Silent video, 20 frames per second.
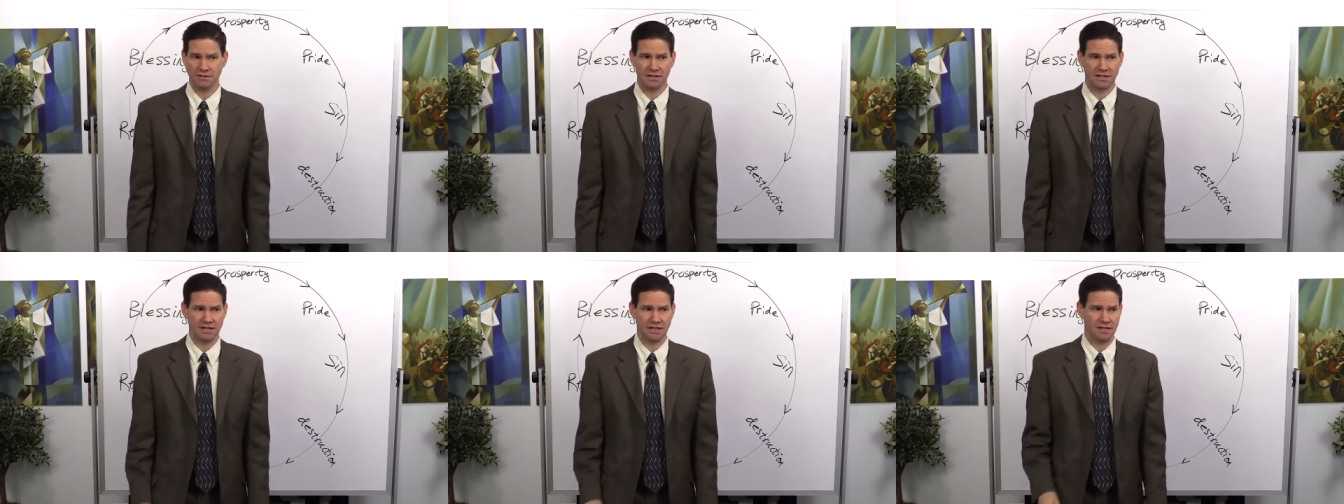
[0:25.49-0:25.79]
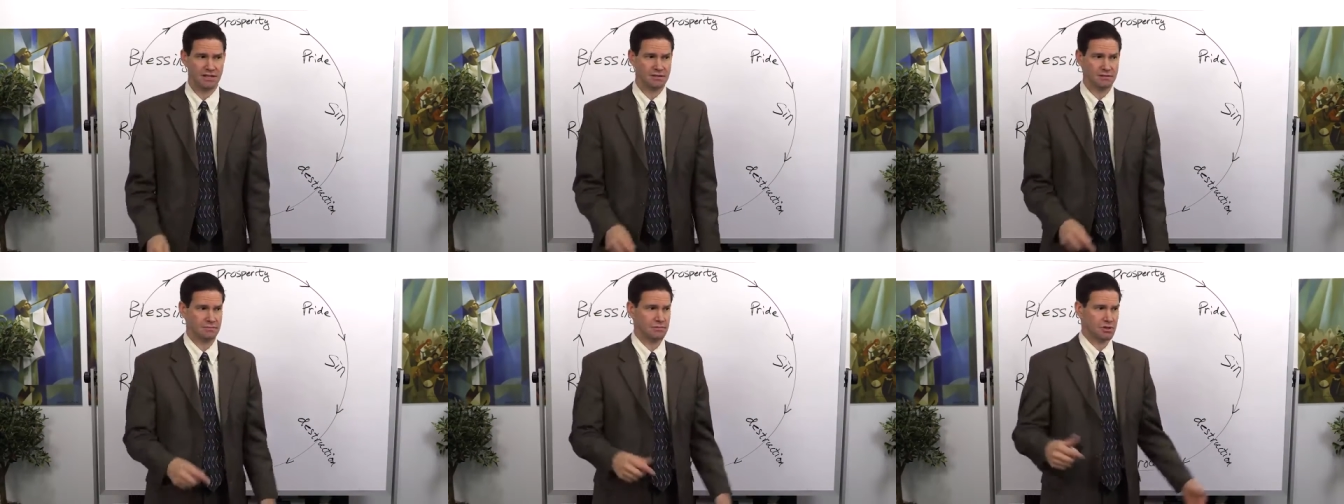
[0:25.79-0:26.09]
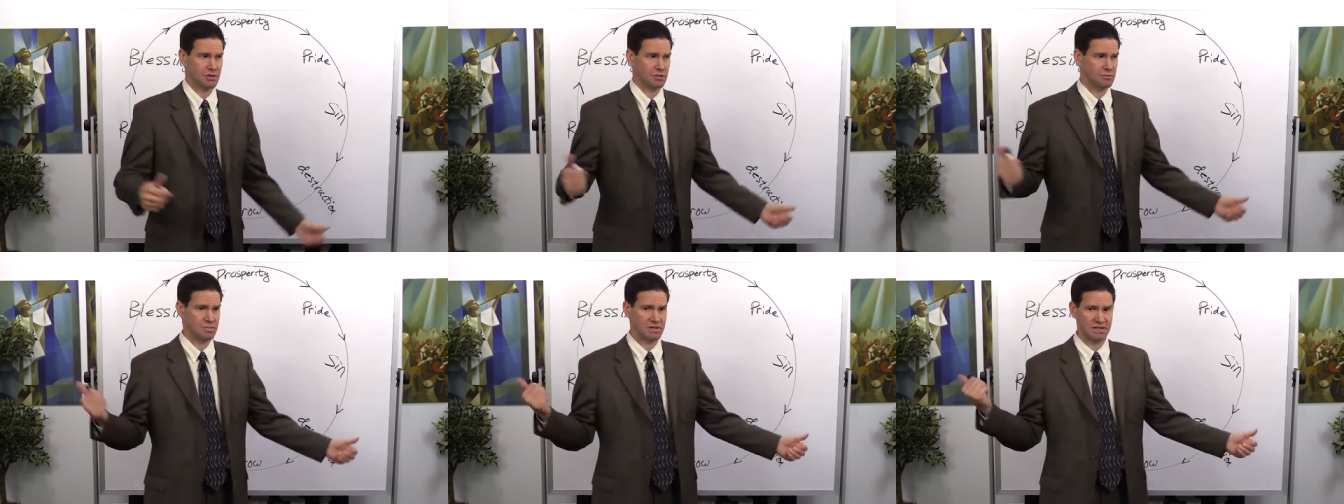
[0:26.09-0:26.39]
He
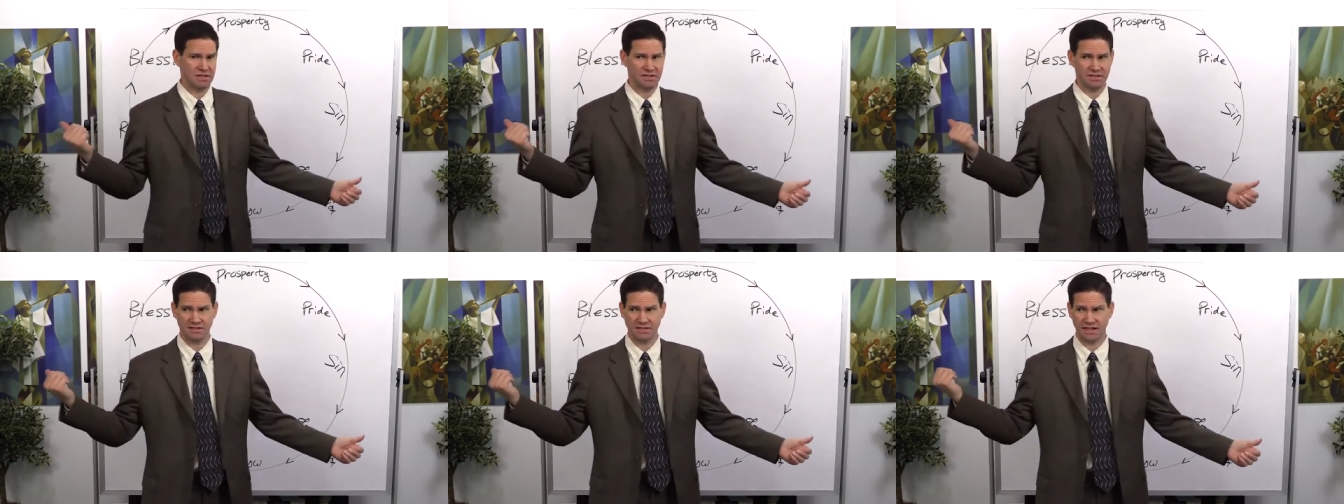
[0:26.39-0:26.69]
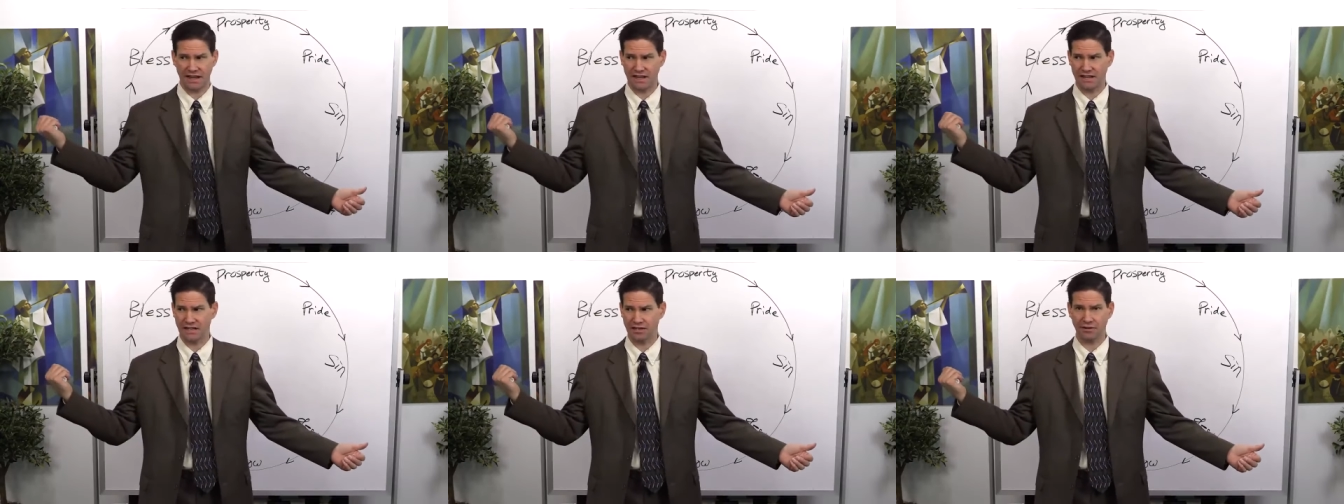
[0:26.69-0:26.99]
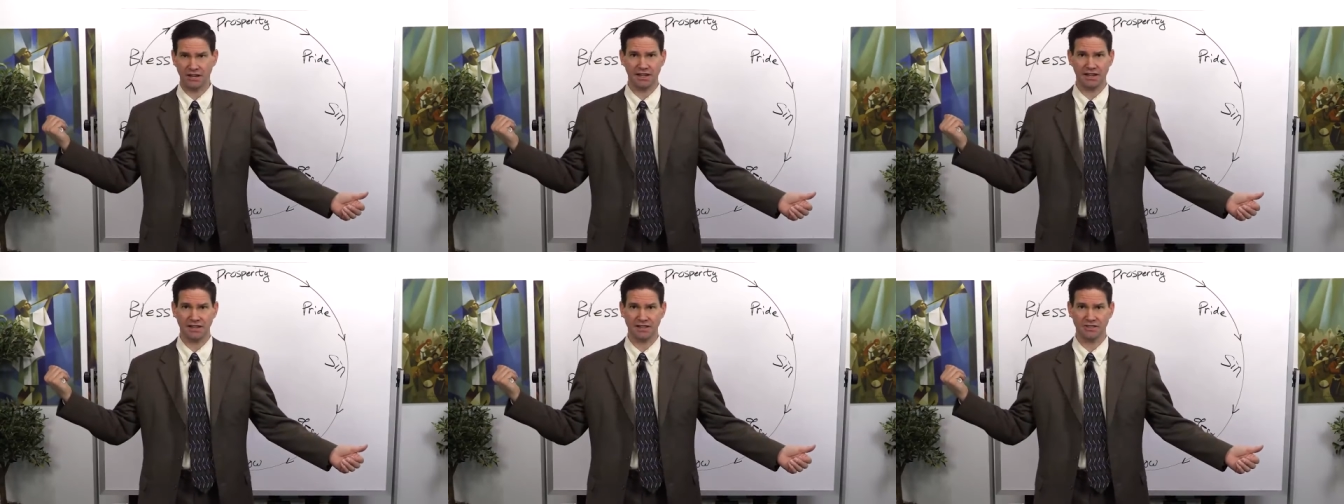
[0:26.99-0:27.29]
could be standing
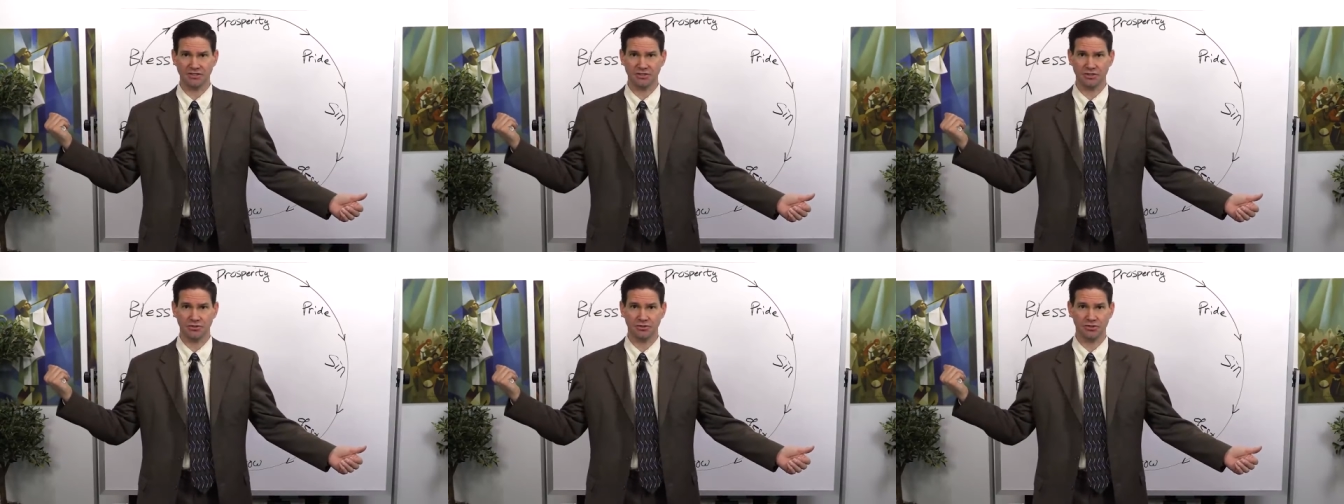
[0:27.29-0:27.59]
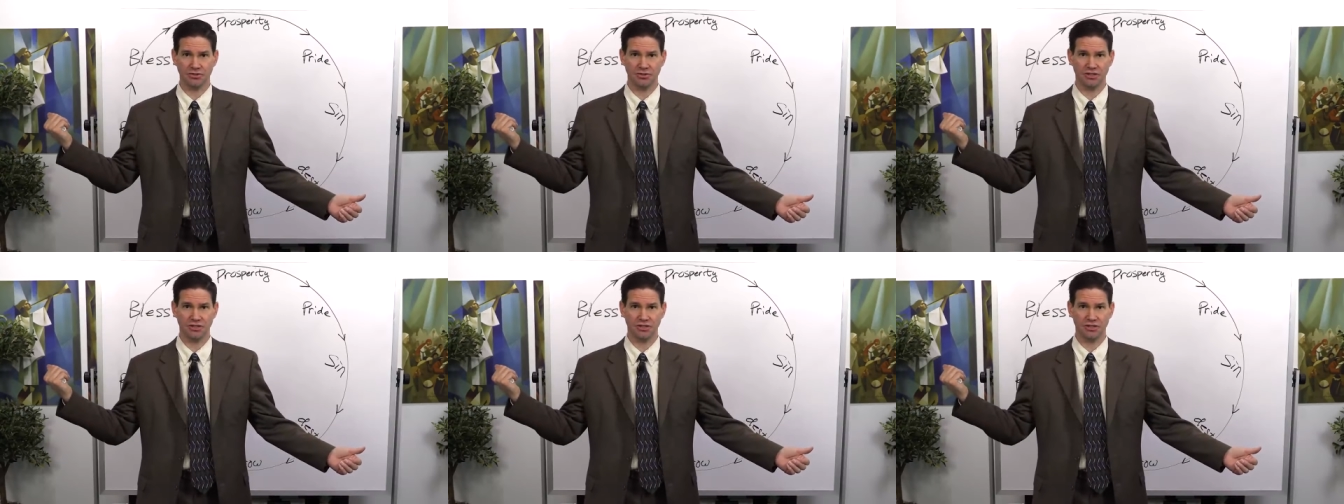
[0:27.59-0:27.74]
right next to you and